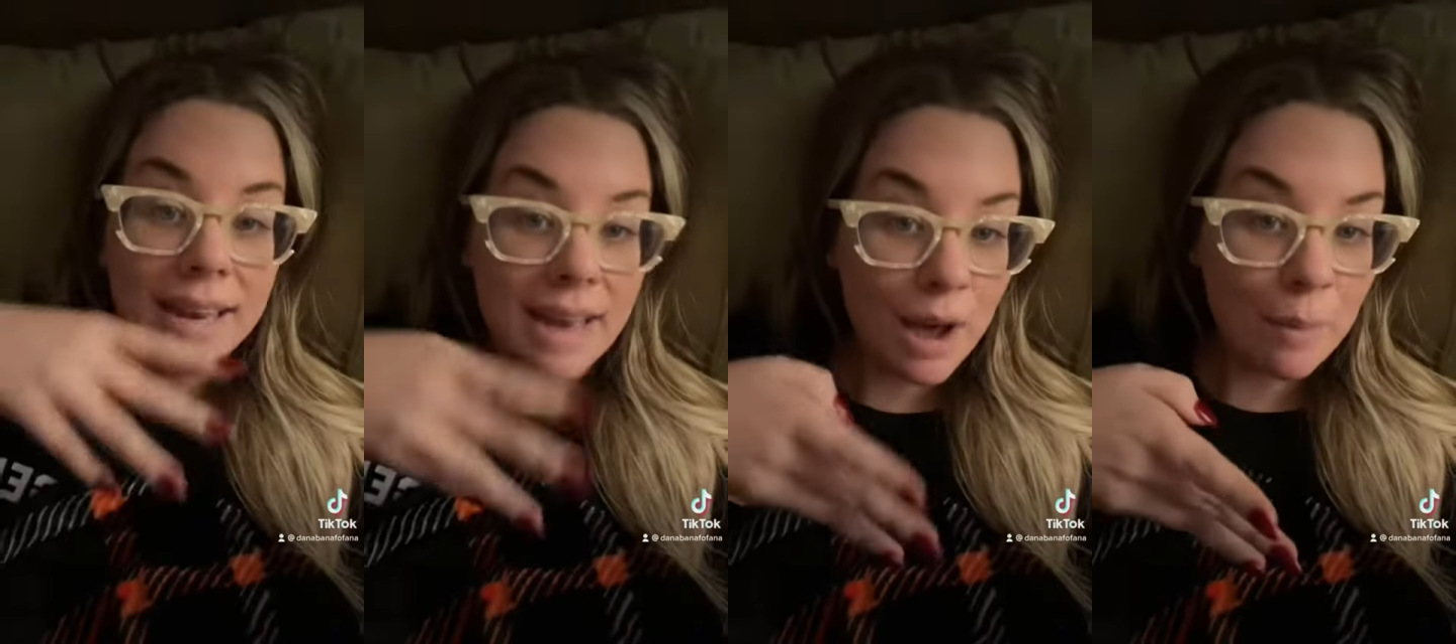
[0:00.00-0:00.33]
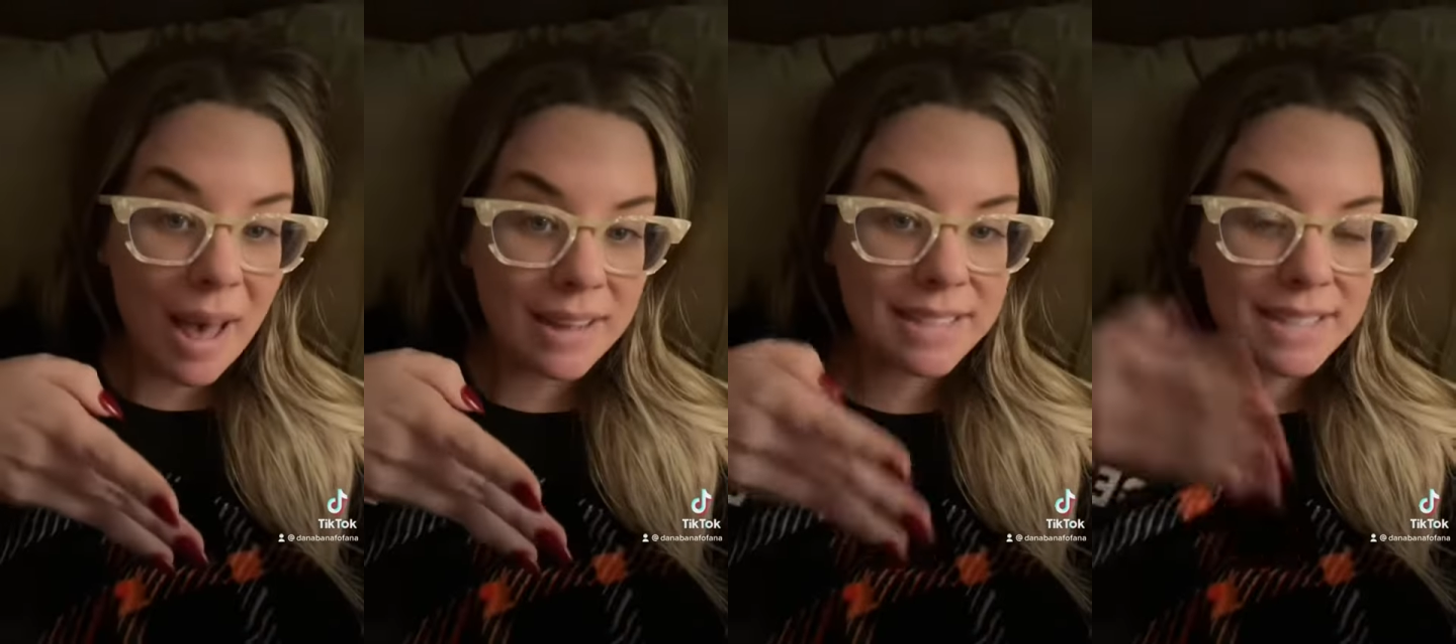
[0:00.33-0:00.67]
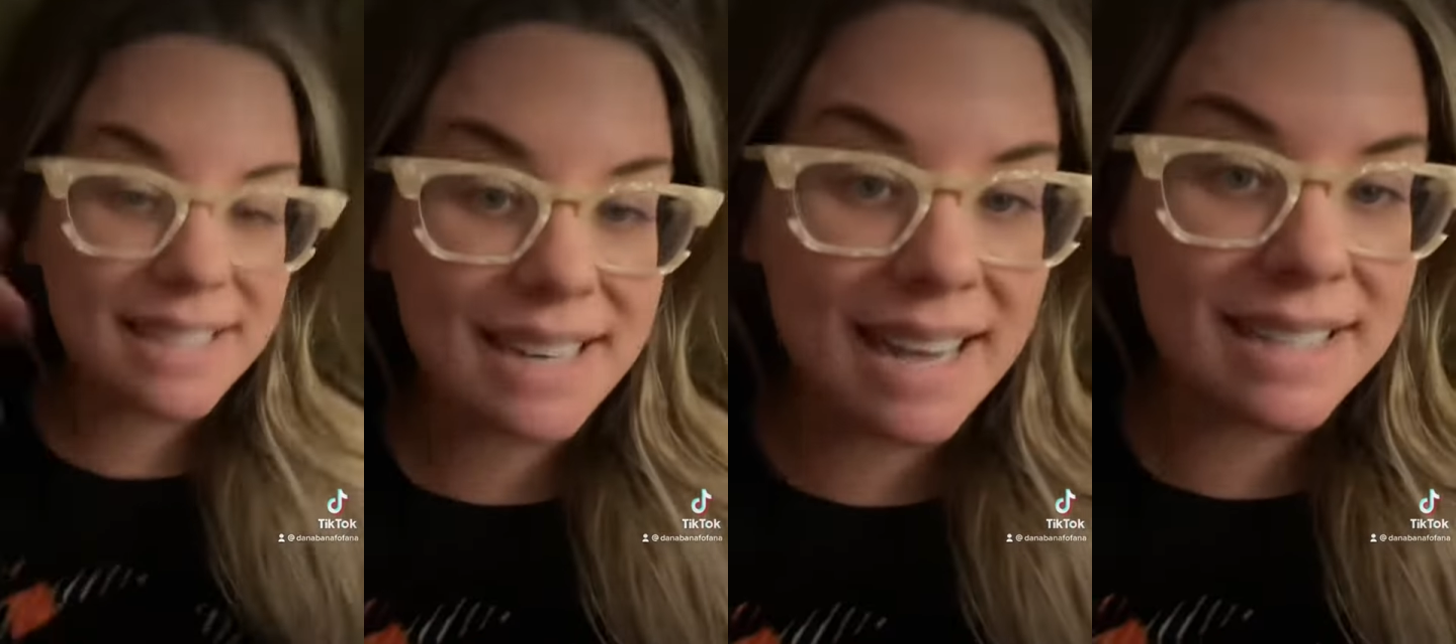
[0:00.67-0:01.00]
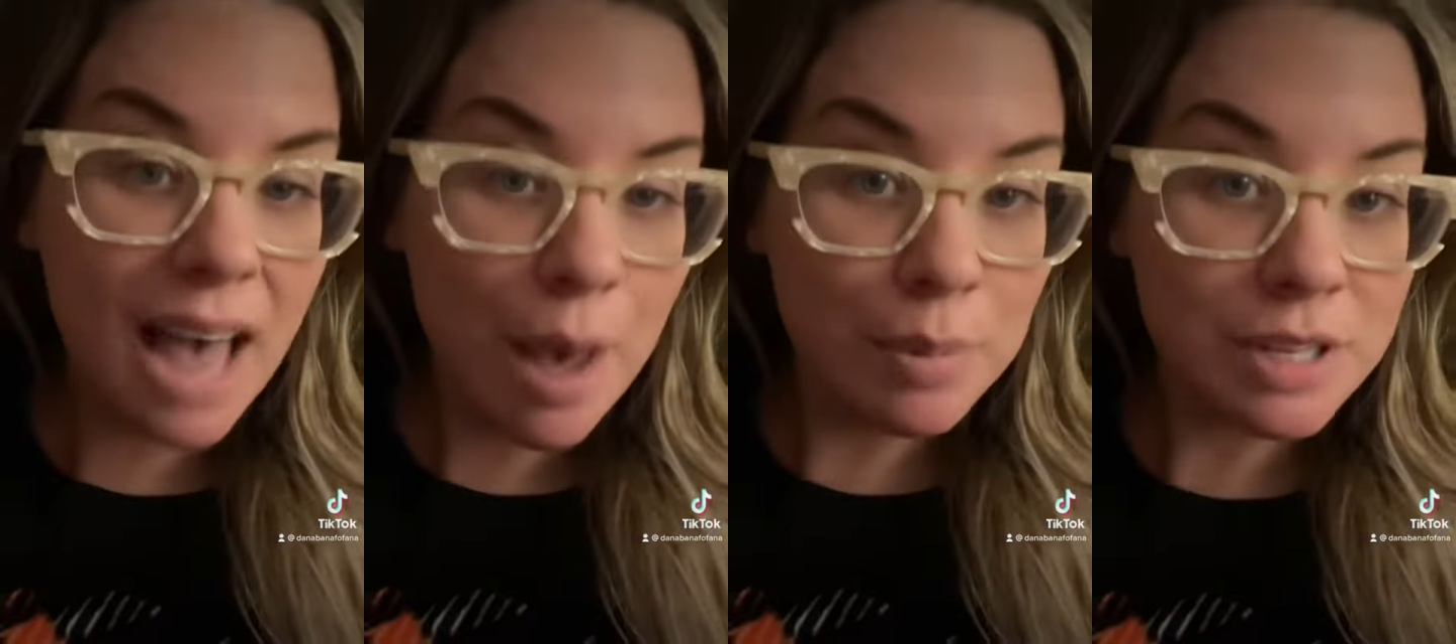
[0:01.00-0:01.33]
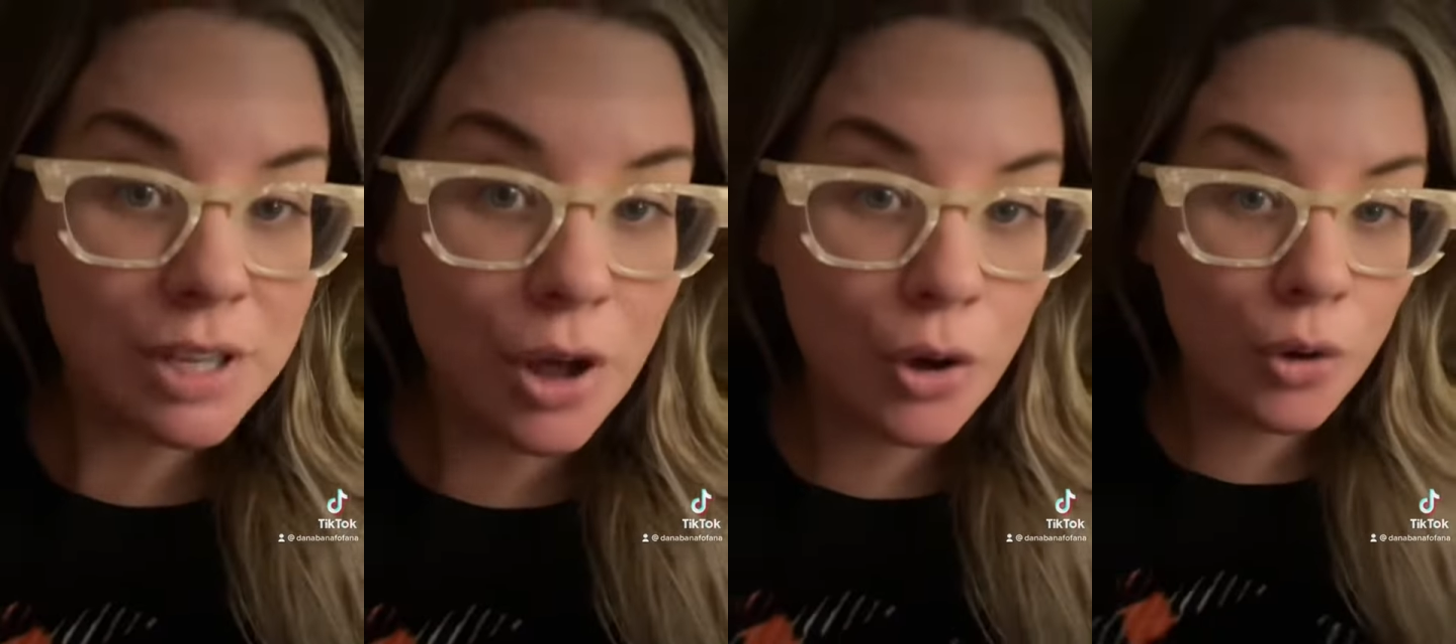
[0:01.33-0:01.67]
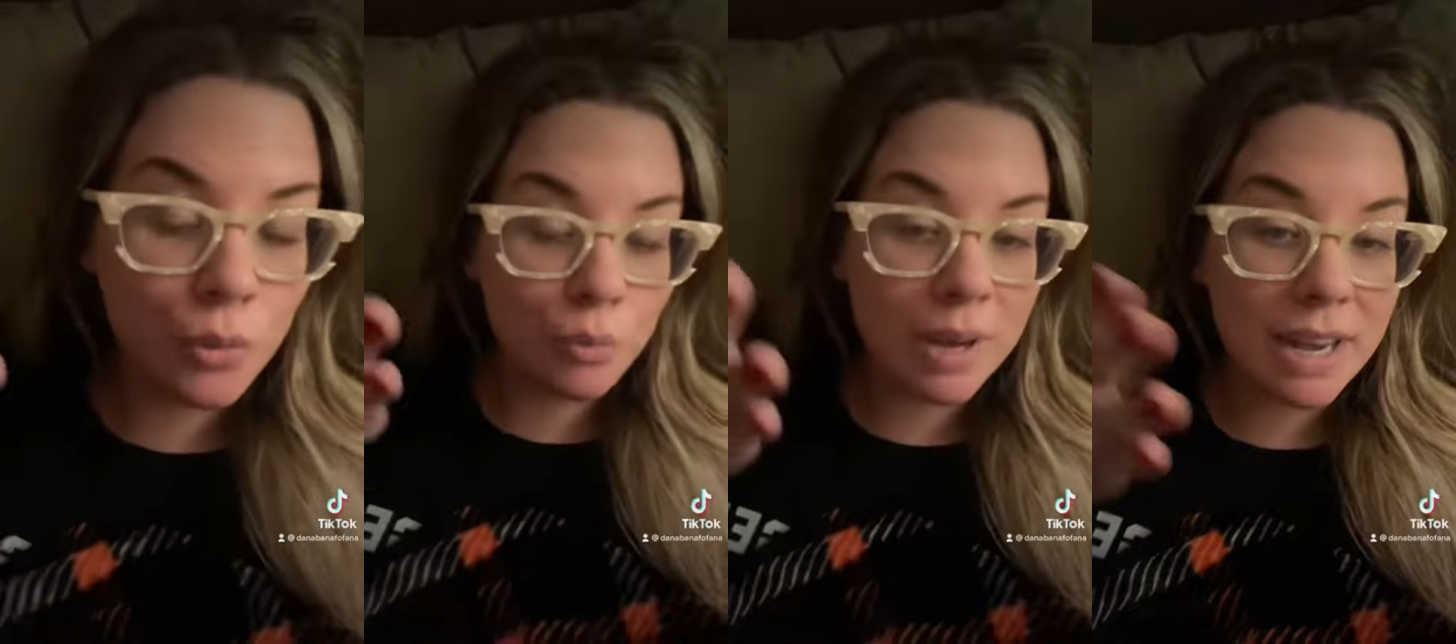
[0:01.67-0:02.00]
back to today's episode,
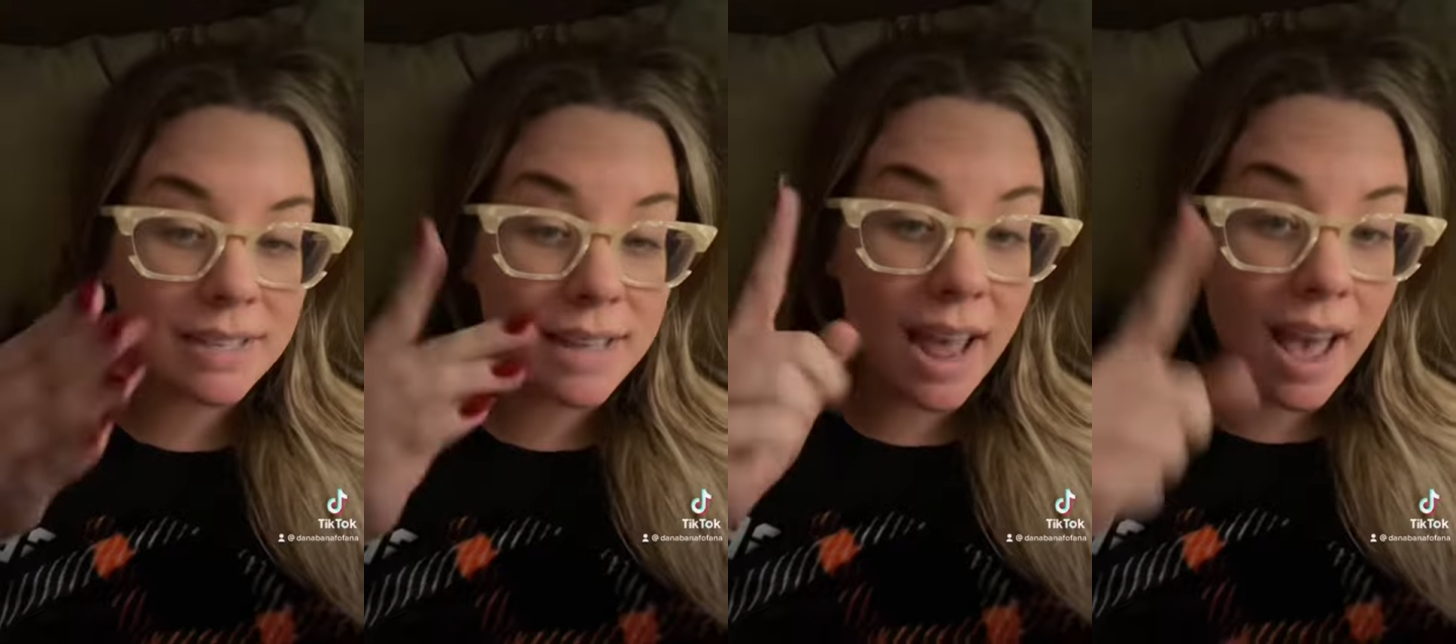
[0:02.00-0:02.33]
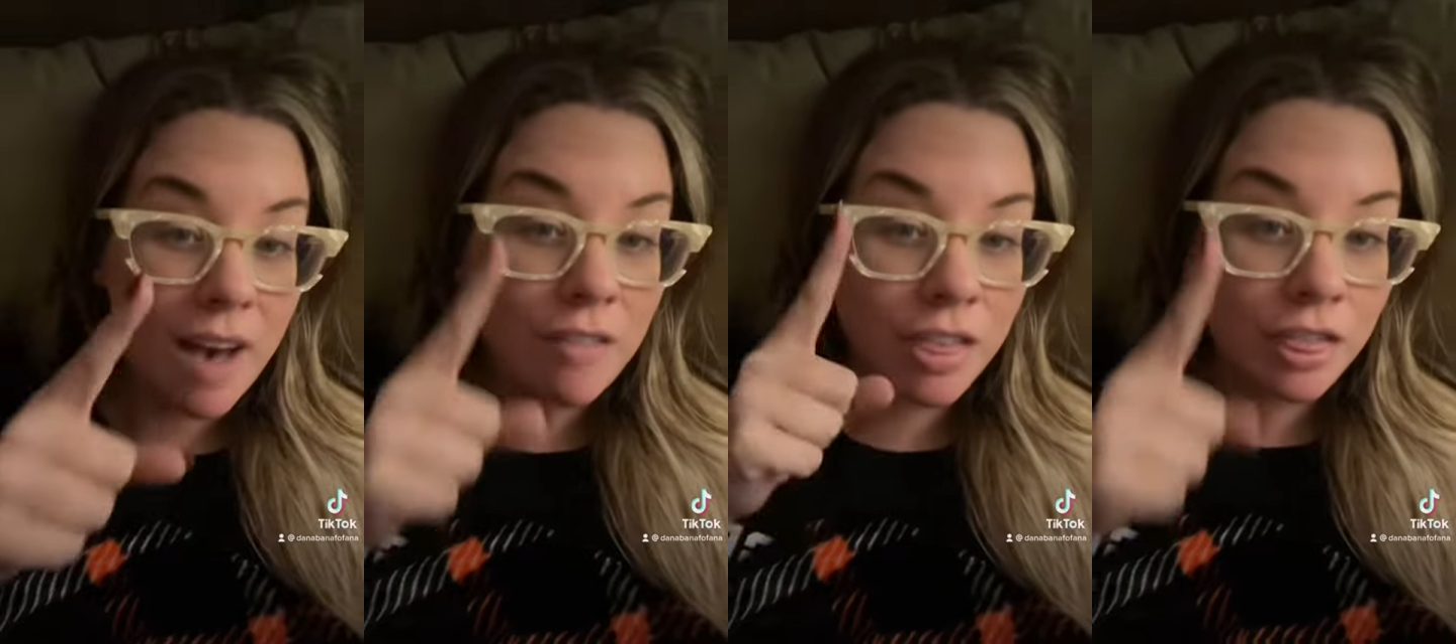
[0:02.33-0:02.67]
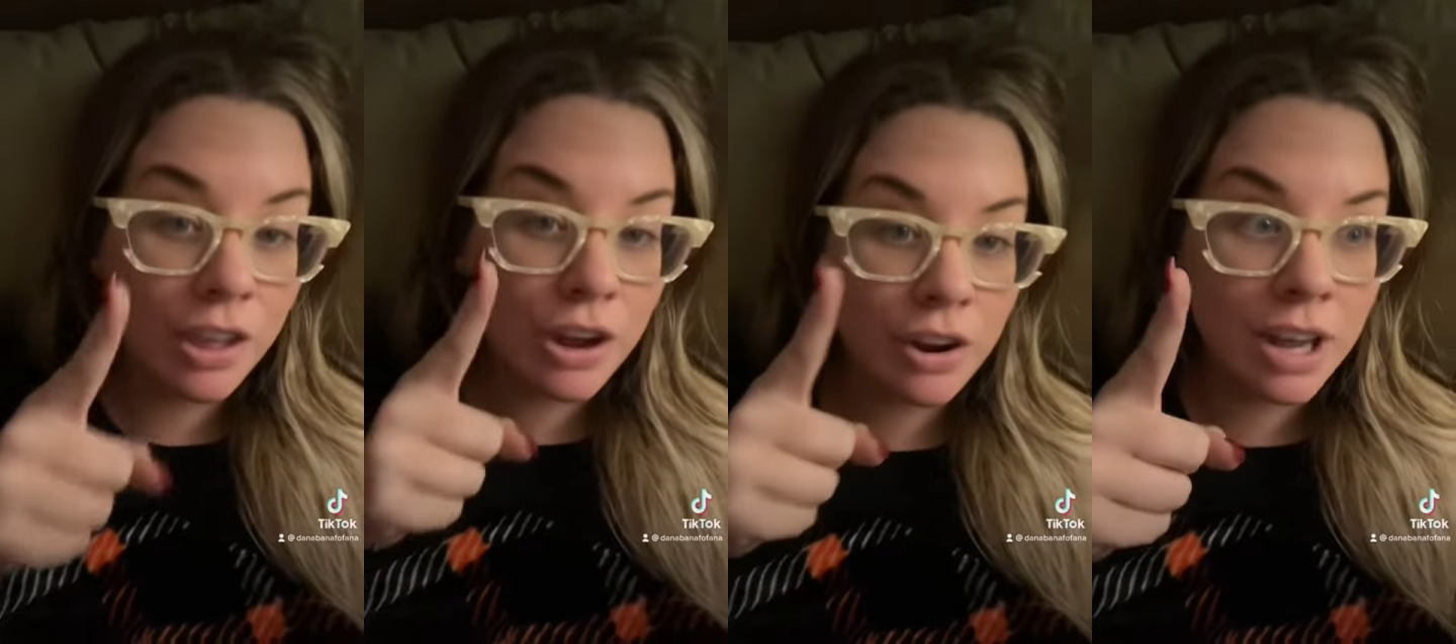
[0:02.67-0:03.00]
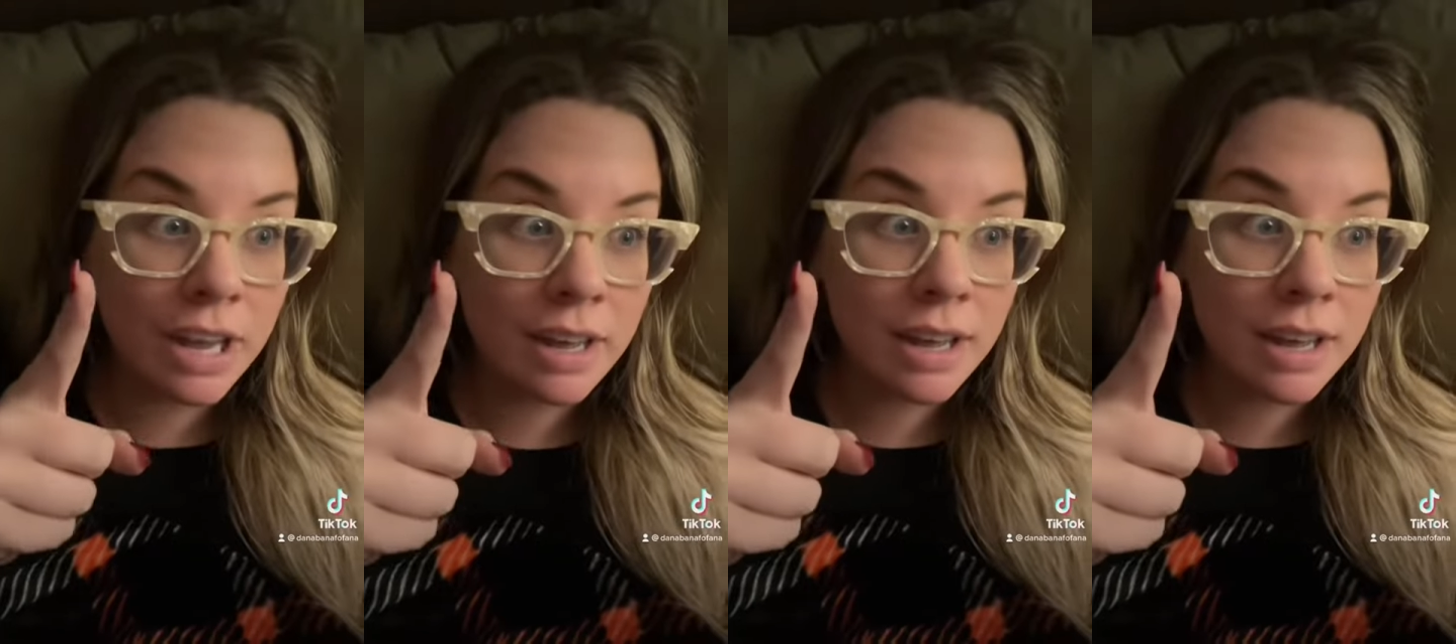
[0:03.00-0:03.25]
because I have a theory